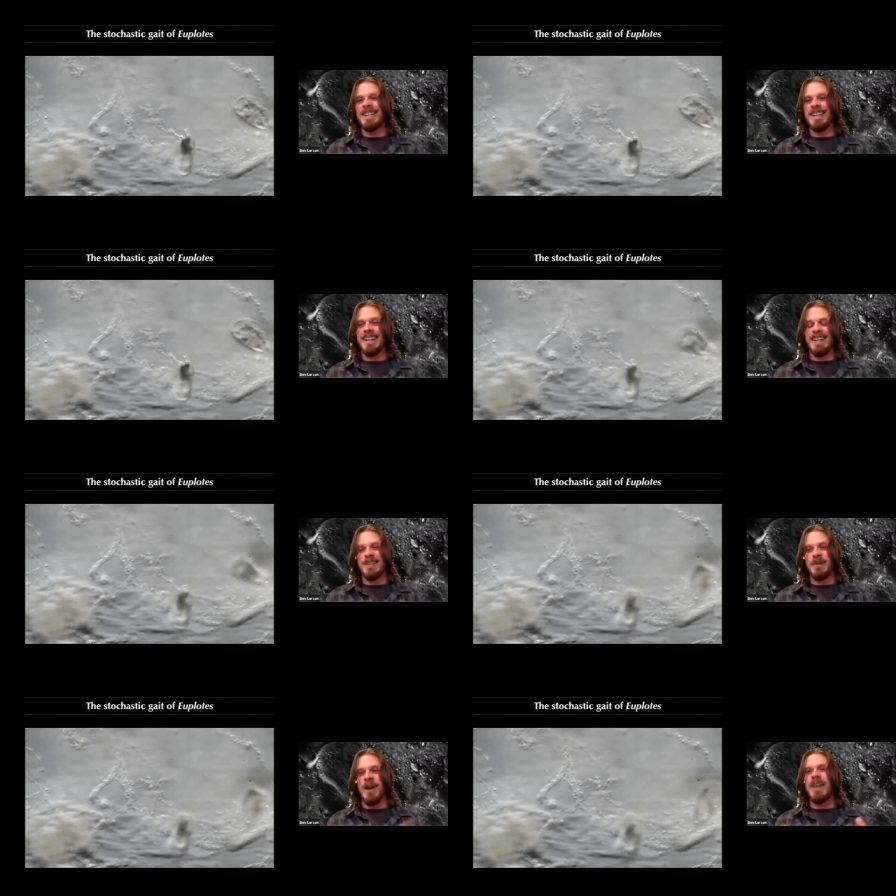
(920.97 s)
Uh,
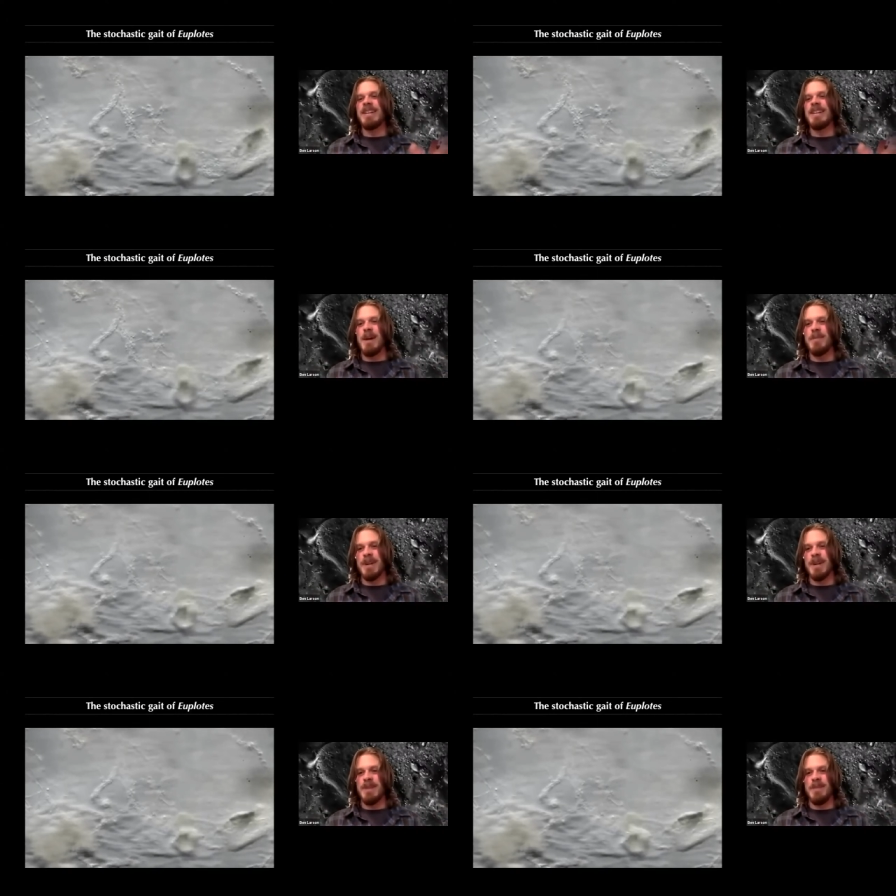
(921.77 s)
sort of
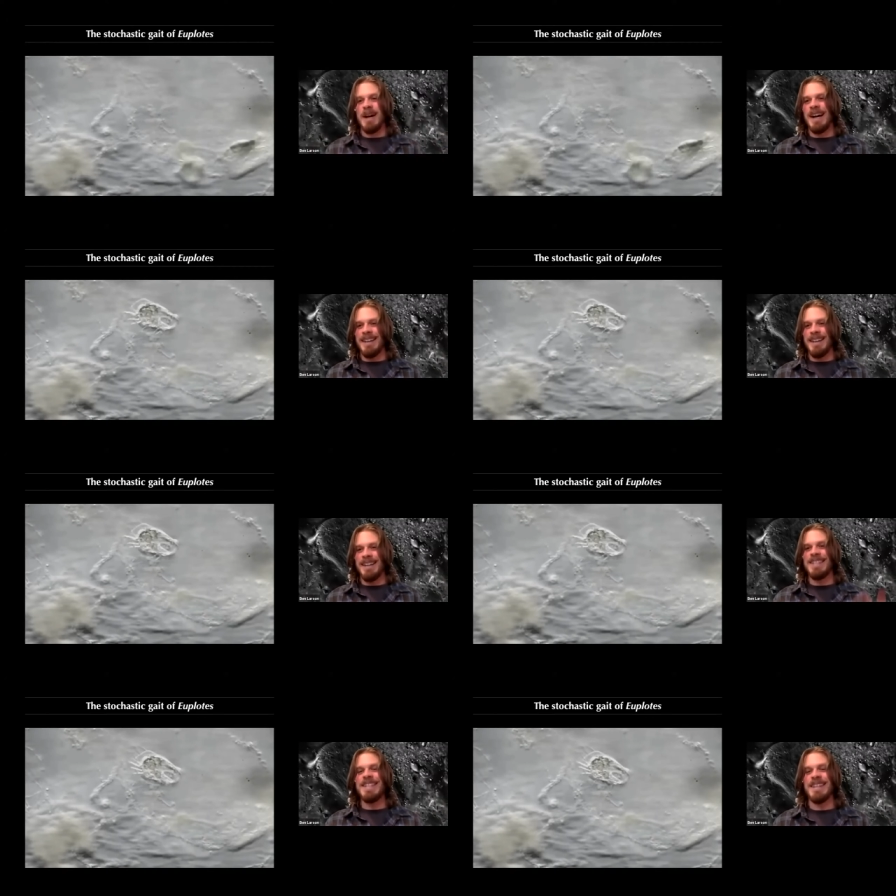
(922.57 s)
unencumbered by the, the
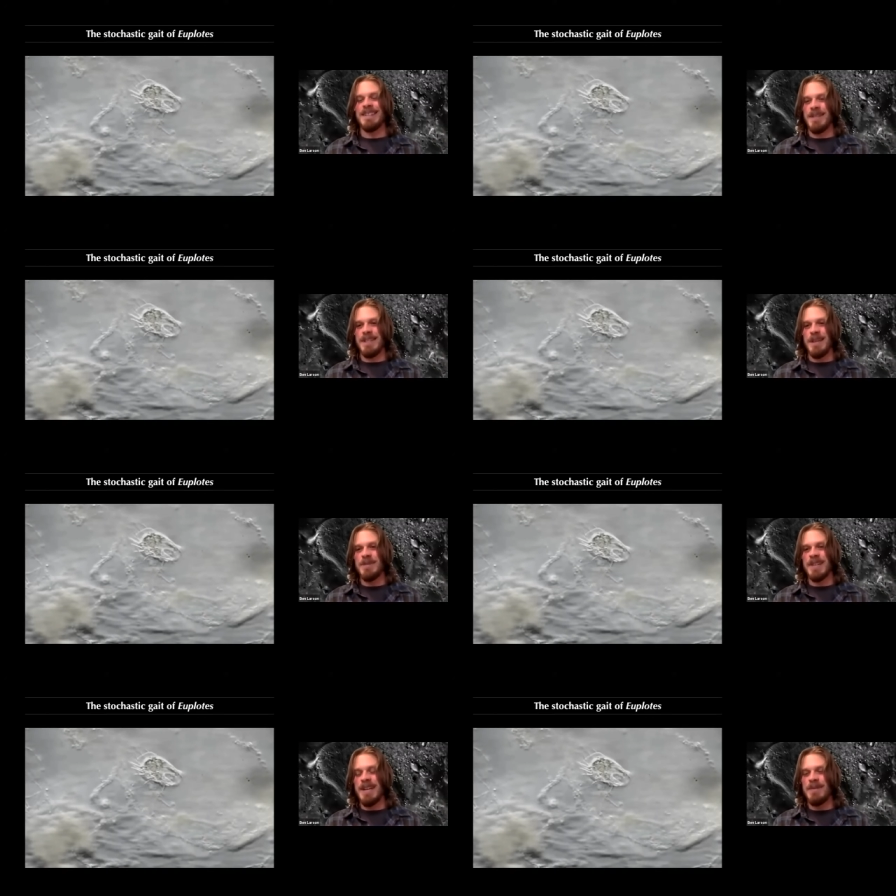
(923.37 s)
details of the
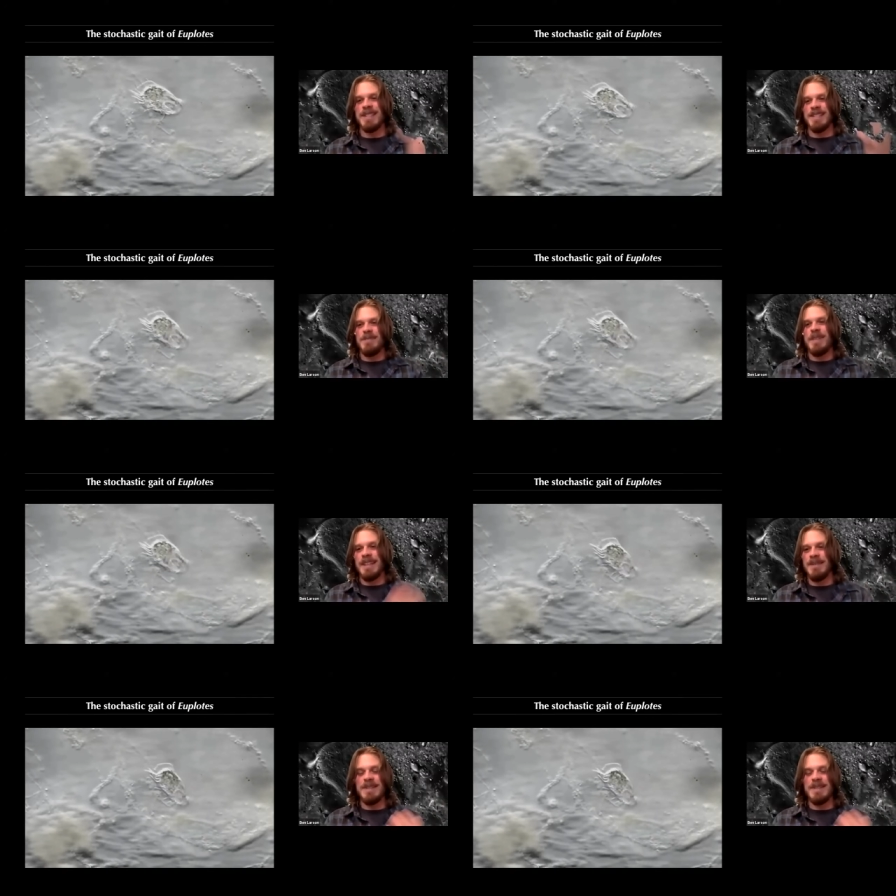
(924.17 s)
substrate, which is something
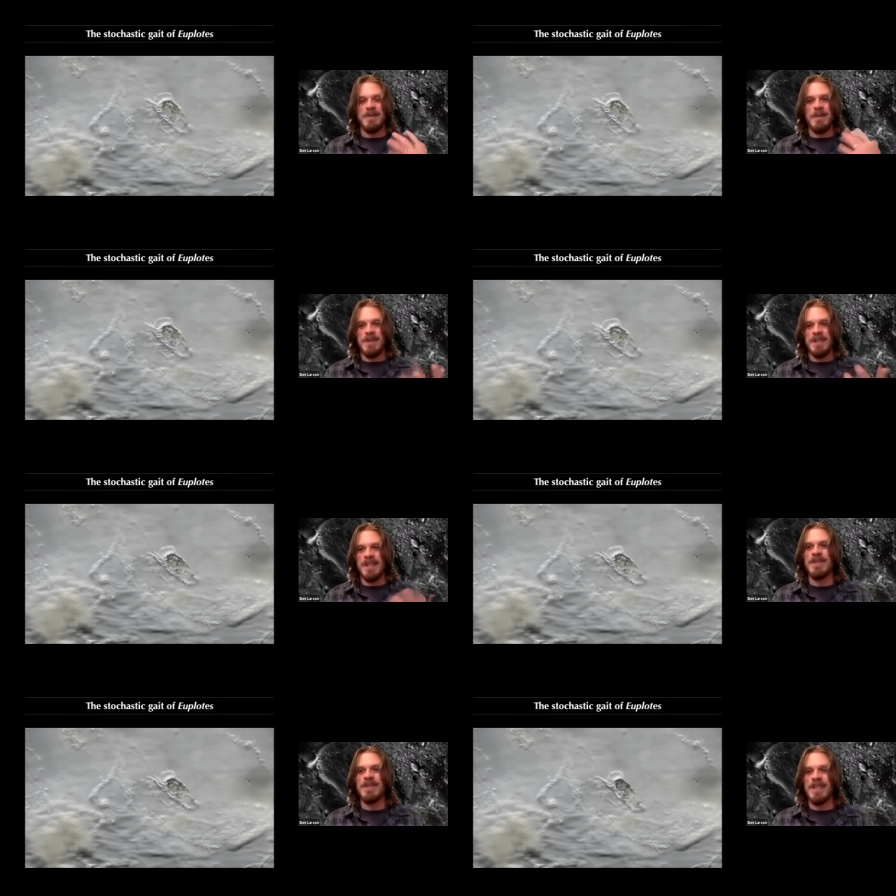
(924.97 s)
that we sort of
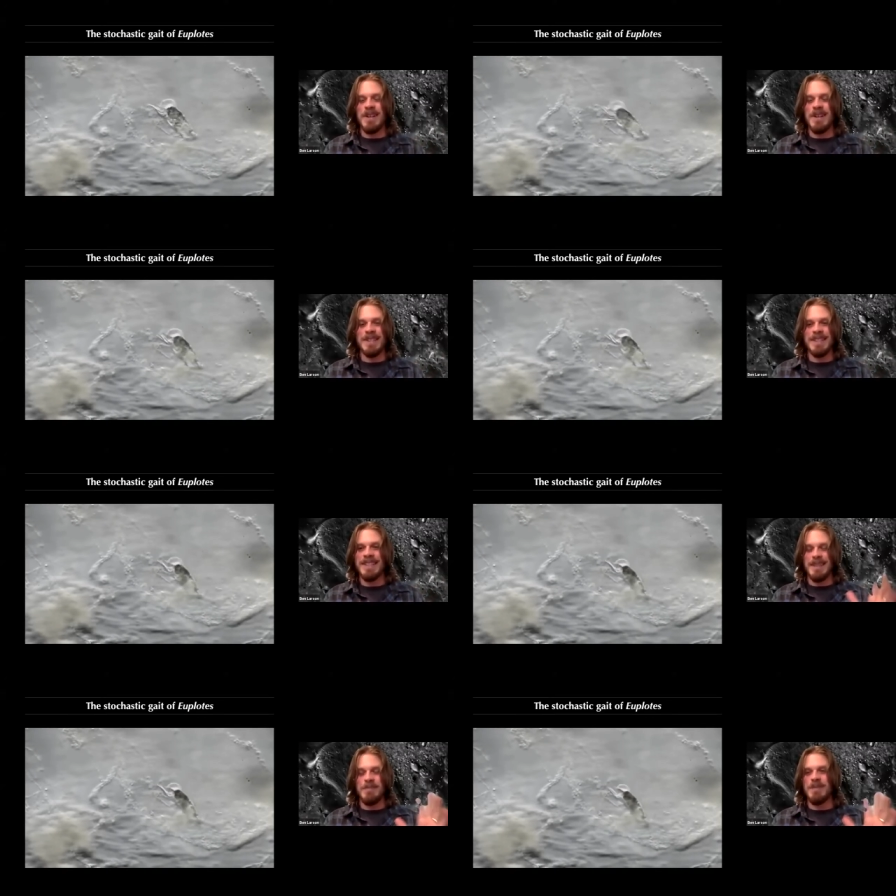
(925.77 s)
observe in culture.
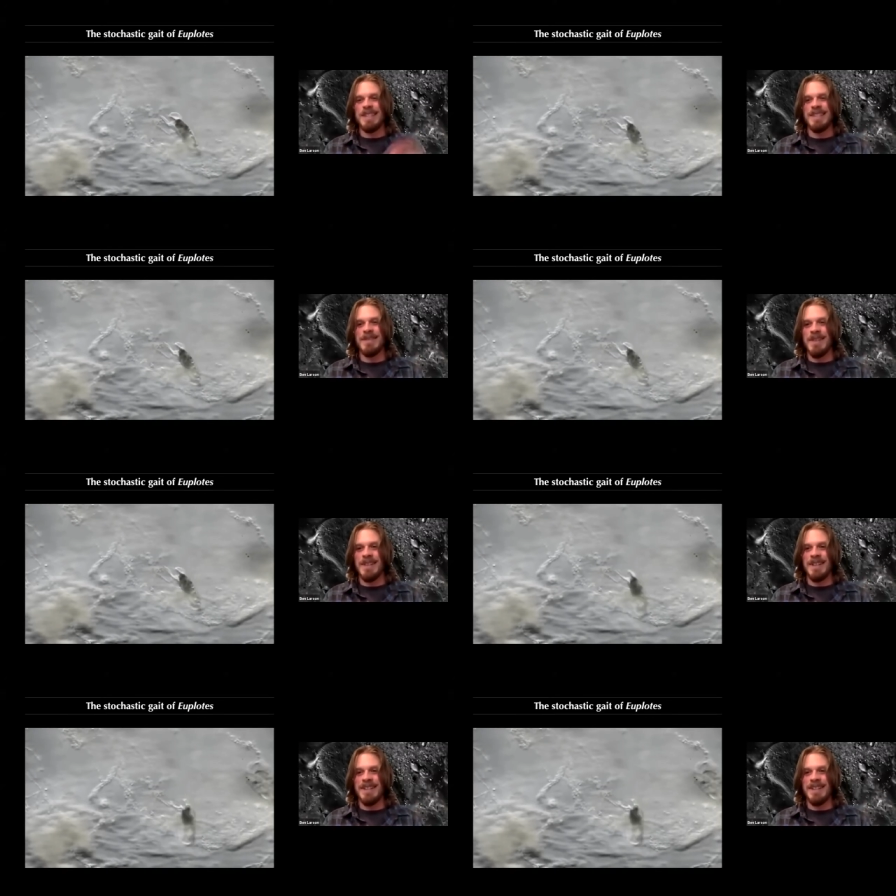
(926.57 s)
It's impressive that
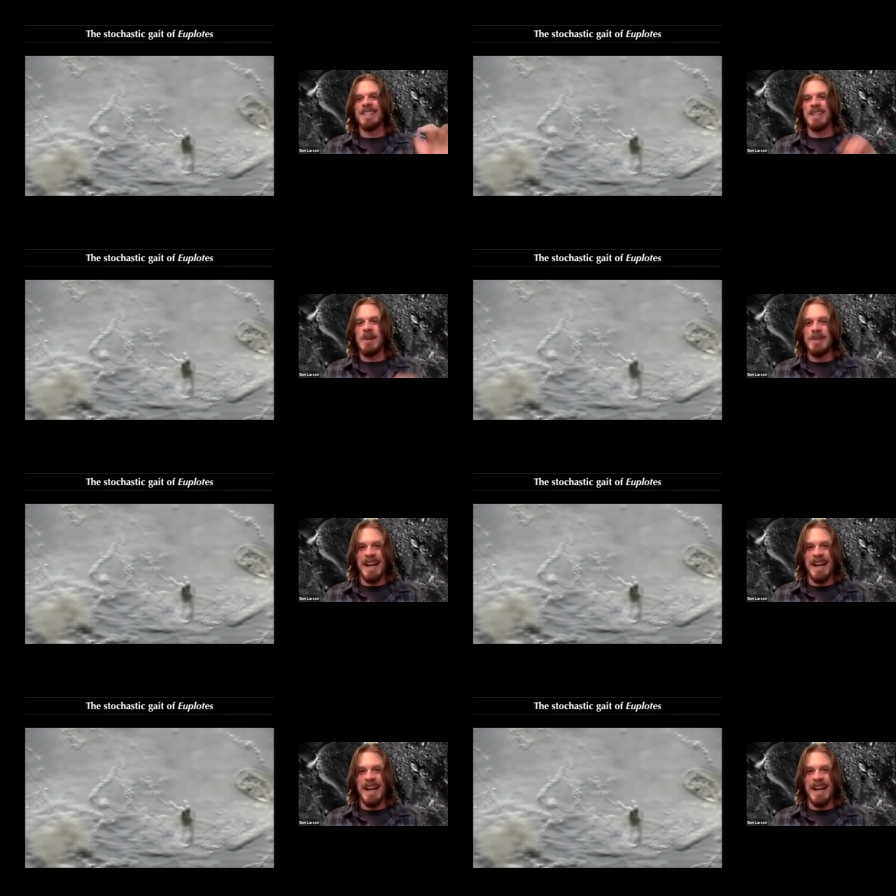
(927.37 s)
they're not slowed down